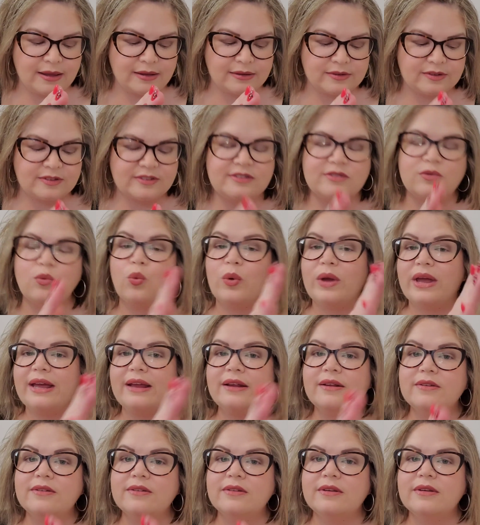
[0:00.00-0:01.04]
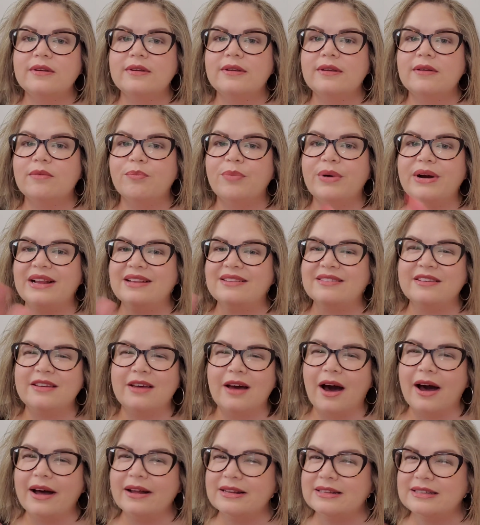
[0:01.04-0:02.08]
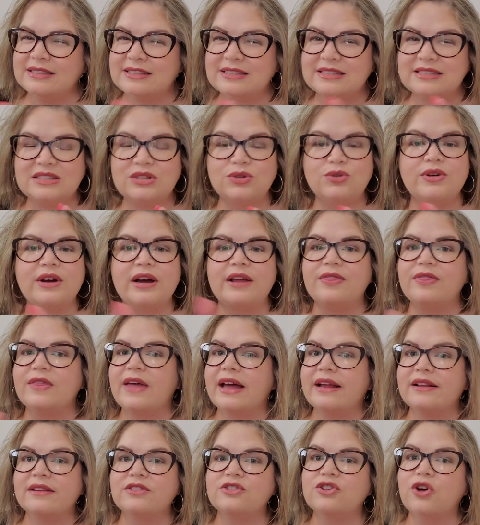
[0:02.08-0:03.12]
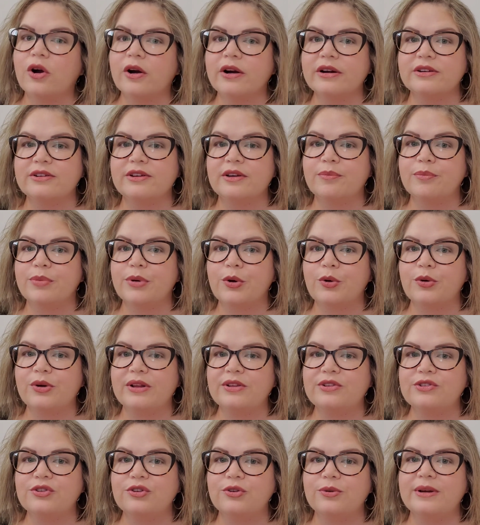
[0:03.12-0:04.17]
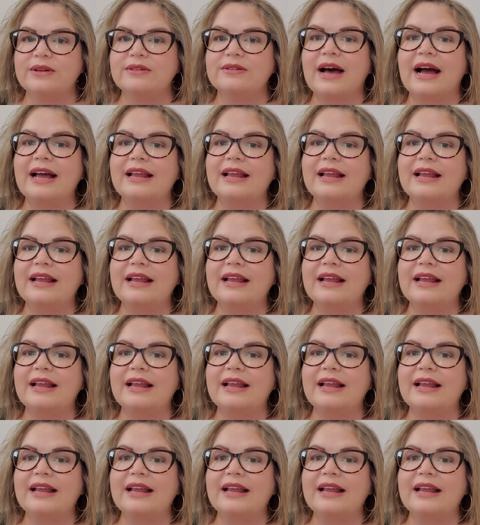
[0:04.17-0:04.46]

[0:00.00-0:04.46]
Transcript: sweet, but it's got still got that tart component to it.